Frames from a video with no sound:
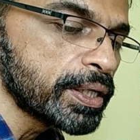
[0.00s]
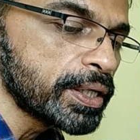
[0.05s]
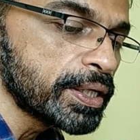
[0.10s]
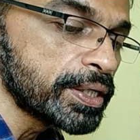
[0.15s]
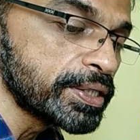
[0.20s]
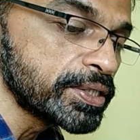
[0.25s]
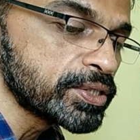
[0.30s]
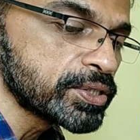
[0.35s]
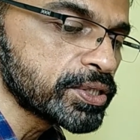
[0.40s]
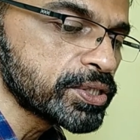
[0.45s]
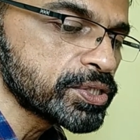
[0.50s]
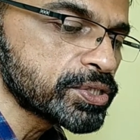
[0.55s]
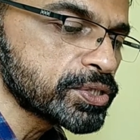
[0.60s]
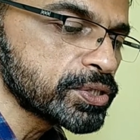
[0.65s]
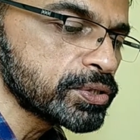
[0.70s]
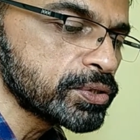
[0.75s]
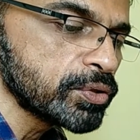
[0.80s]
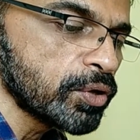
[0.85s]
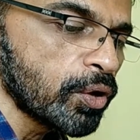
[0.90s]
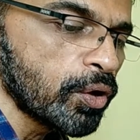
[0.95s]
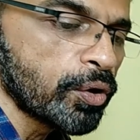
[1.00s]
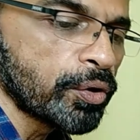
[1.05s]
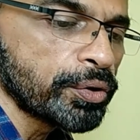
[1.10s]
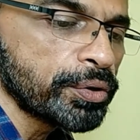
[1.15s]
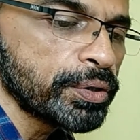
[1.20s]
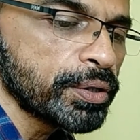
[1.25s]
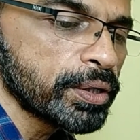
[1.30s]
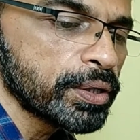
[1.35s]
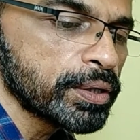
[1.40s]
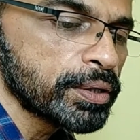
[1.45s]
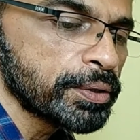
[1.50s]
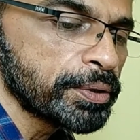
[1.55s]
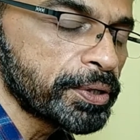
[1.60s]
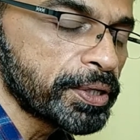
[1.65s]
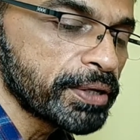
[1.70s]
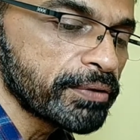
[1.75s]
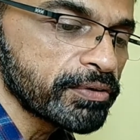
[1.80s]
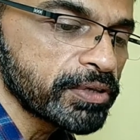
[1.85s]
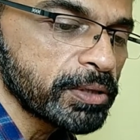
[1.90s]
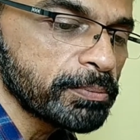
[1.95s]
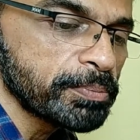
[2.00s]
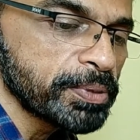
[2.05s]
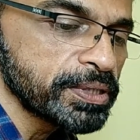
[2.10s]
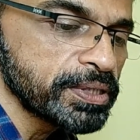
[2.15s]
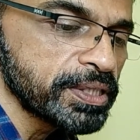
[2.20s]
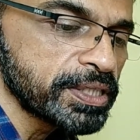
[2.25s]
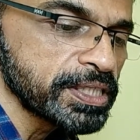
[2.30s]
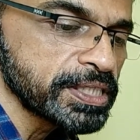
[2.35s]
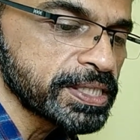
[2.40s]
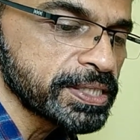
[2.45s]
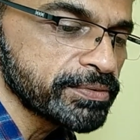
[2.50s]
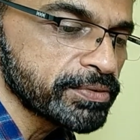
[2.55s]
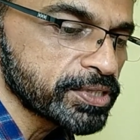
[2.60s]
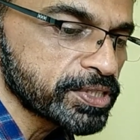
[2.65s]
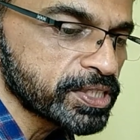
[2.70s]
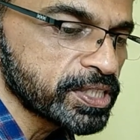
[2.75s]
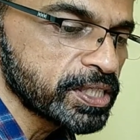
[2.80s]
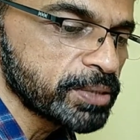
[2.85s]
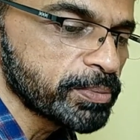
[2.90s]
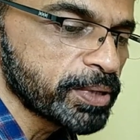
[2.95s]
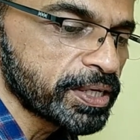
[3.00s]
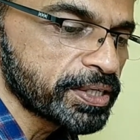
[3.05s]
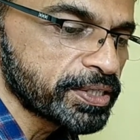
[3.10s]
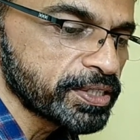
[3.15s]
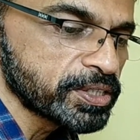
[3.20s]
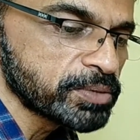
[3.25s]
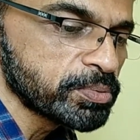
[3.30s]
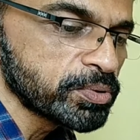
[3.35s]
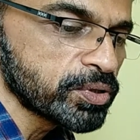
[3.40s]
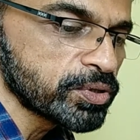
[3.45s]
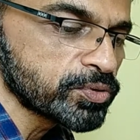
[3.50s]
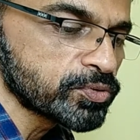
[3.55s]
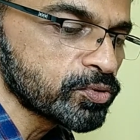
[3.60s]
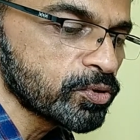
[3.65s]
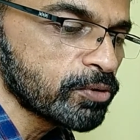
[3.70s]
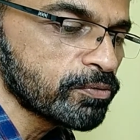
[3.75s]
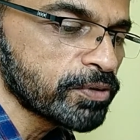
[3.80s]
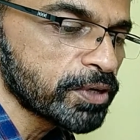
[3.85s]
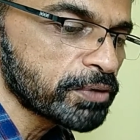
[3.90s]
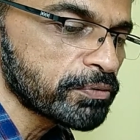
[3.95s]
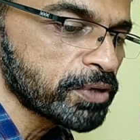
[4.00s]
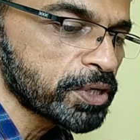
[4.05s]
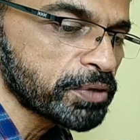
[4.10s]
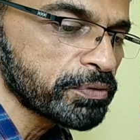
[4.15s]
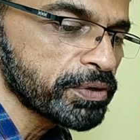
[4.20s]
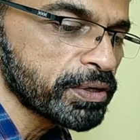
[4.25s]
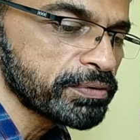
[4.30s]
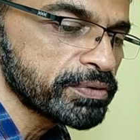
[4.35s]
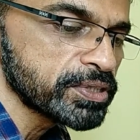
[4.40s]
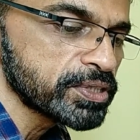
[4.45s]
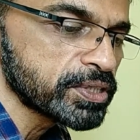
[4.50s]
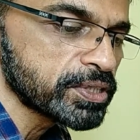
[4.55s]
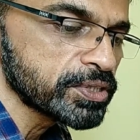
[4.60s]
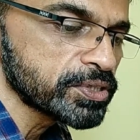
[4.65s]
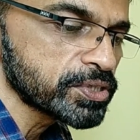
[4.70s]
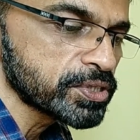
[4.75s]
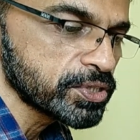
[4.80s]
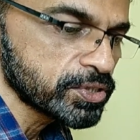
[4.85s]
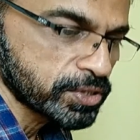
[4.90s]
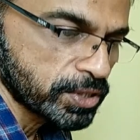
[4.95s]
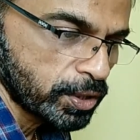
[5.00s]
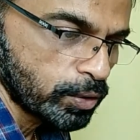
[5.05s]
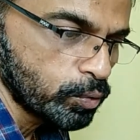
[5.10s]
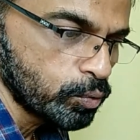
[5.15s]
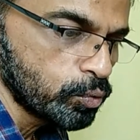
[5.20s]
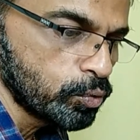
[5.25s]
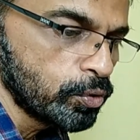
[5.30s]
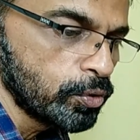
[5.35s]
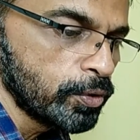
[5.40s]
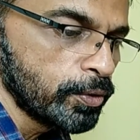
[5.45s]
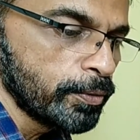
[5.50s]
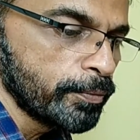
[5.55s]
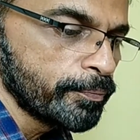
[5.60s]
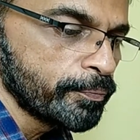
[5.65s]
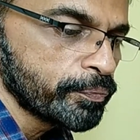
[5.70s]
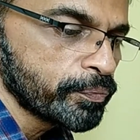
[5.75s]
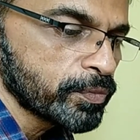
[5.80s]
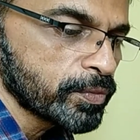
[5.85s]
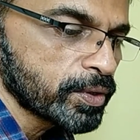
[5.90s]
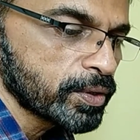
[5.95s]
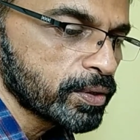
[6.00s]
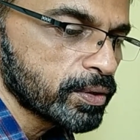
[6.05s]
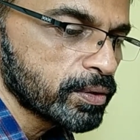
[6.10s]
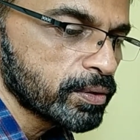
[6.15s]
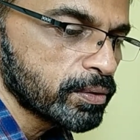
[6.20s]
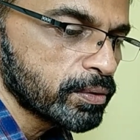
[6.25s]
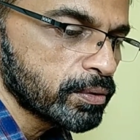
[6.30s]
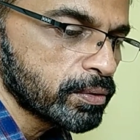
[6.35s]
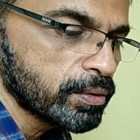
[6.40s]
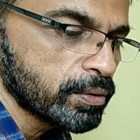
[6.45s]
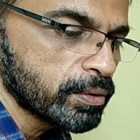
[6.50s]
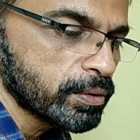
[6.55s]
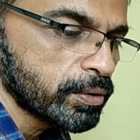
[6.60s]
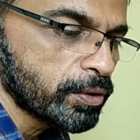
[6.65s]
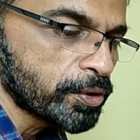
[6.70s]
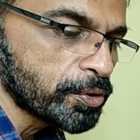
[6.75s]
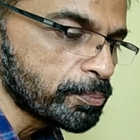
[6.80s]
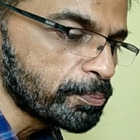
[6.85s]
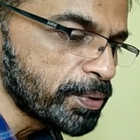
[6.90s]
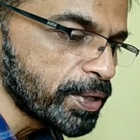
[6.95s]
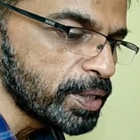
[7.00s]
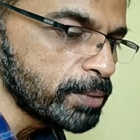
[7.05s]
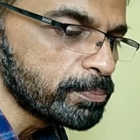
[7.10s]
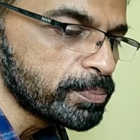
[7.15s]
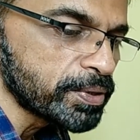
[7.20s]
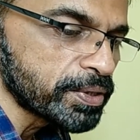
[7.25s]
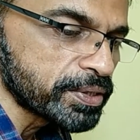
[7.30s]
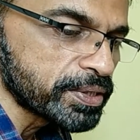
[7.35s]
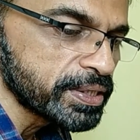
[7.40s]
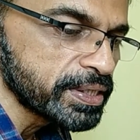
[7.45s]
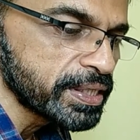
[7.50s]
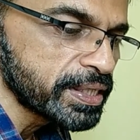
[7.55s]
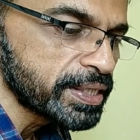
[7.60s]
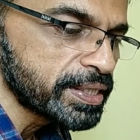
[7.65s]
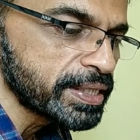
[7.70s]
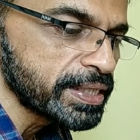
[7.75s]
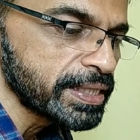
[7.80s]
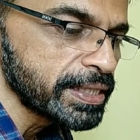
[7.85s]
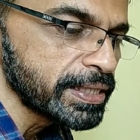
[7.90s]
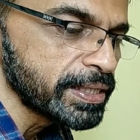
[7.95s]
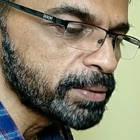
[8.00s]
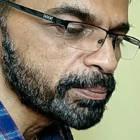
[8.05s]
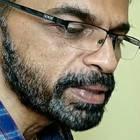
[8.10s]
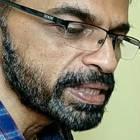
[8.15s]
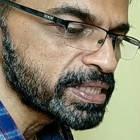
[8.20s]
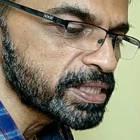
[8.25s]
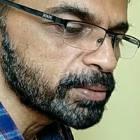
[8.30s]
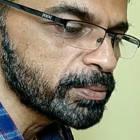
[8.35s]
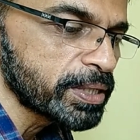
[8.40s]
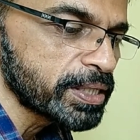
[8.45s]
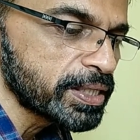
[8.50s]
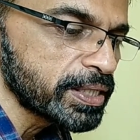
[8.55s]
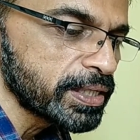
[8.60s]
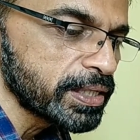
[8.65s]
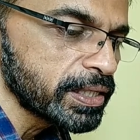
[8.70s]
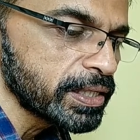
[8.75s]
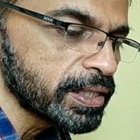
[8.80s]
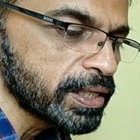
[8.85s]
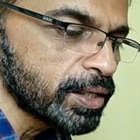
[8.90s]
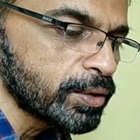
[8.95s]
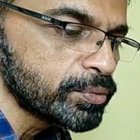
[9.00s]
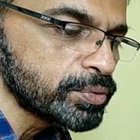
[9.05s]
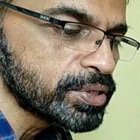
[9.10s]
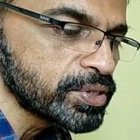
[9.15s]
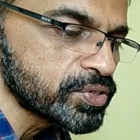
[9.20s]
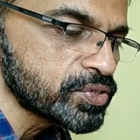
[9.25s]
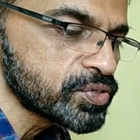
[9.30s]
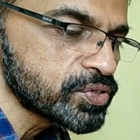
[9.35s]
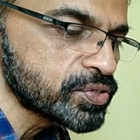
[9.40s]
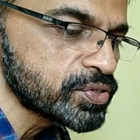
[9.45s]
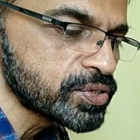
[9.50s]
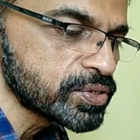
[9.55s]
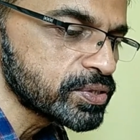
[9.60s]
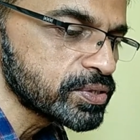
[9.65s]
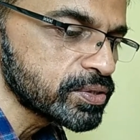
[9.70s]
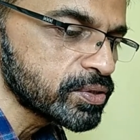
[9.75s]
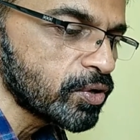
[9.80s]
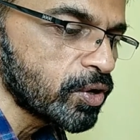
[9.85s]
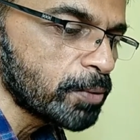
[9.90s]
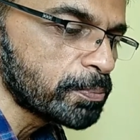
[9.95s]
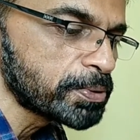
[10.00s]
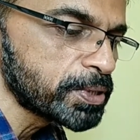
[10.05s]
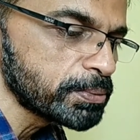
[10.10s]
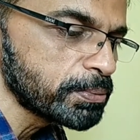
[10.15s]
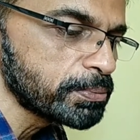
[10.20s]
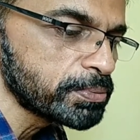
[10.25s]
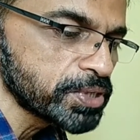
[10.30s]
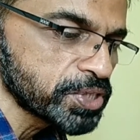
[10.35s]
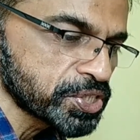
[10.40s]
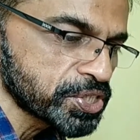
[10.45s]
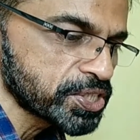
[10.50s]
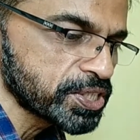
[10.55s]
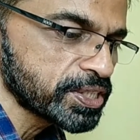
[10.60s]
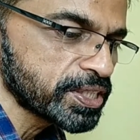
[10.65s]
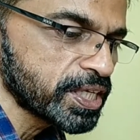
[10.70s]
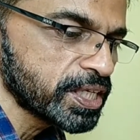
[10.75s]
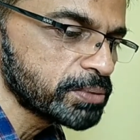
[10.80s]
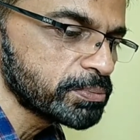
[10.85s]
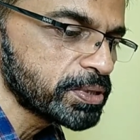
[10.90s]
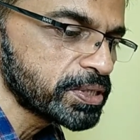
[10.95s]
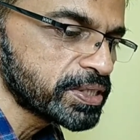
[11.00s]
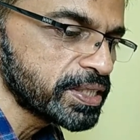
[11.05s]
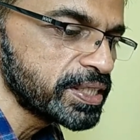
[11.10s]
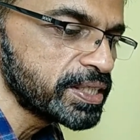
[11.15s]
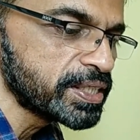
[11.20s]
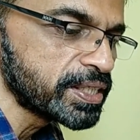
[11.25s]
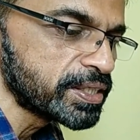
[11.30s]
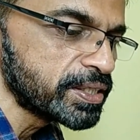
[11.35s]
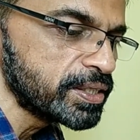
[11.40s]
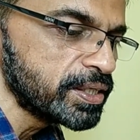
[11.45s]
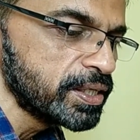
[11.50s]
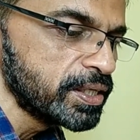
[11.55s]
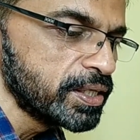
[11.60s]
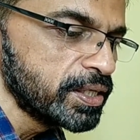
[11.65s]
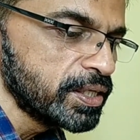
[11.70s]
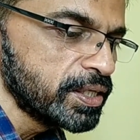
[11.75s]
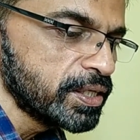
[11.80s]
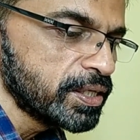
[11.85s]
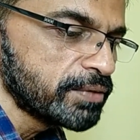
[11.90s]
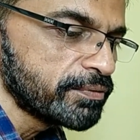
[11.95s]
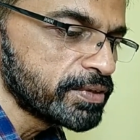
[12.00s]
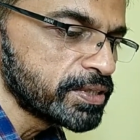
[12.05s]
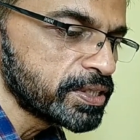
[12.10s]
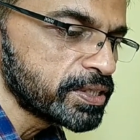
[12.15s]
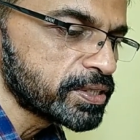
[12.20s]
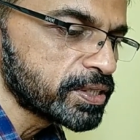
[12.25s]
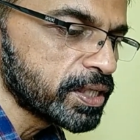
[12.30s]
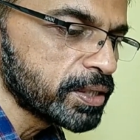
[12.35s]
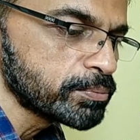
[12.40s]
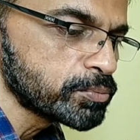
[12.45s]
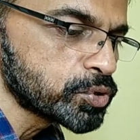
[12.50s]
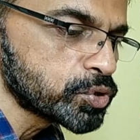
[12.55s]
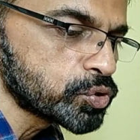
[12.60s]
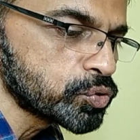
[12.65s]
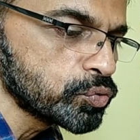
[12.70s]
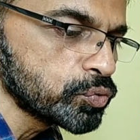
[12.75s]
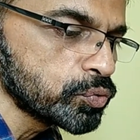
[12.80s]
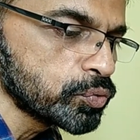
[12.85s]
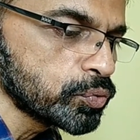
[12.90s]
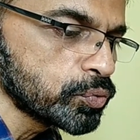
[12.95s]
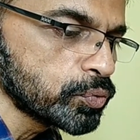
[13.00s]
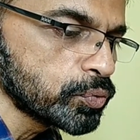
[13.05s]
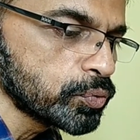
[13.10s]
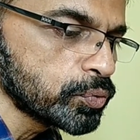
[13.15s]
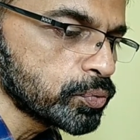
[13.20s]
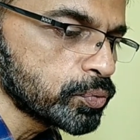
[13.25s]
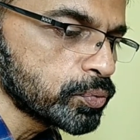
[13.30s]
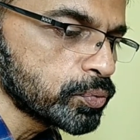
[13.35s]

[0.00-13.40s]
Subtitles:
a discussion on developing the receiver schematics, because so far what we have discussed is how on paper, theoretically, mathematically, how this optimum decision can be taken when it comes to